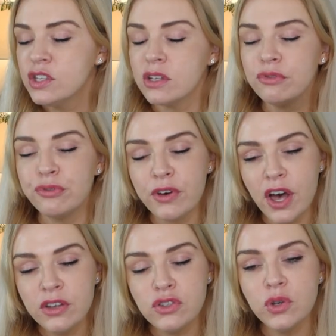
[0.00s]
so at
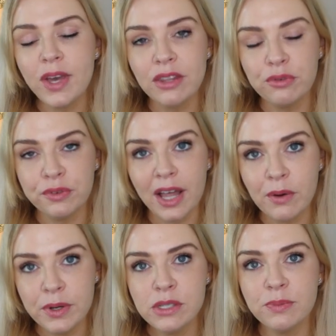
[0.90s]
first you get the
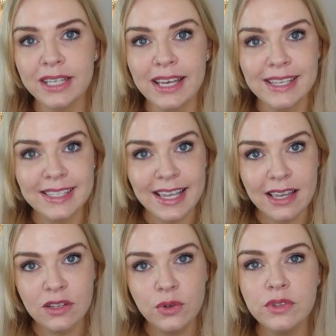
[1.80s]
flowers, but as it
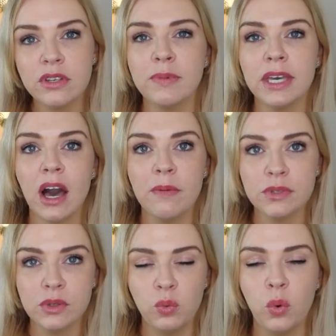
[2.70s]
settles it
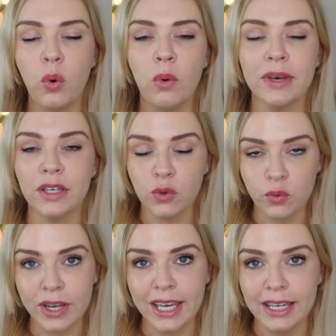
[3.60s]
becomes warm and
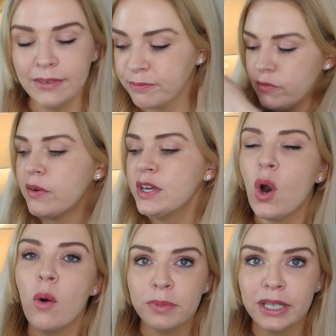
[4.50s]
green. Very
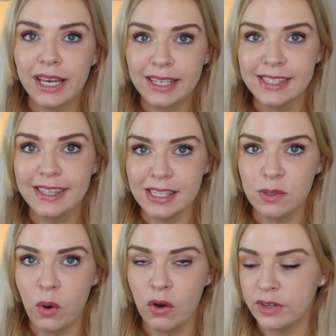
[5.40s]
complex,
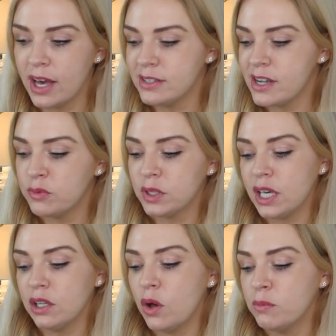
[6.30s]
this one, and
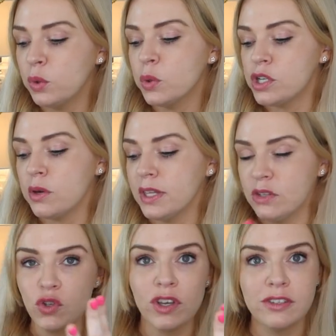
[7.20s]
definitely a lot more to it
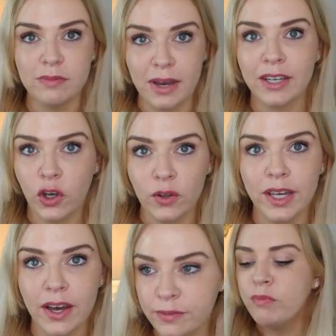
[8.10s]
than just
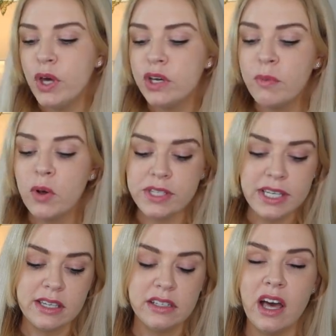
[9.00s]
Magnolia. Bergamot
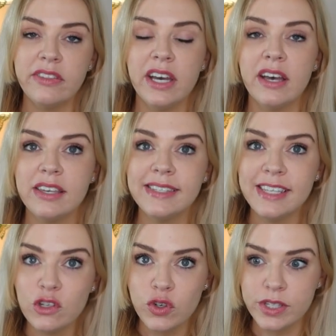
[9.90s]
is another
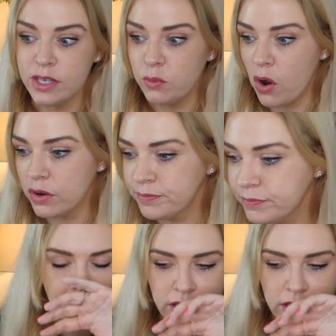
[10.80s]
citrusy one.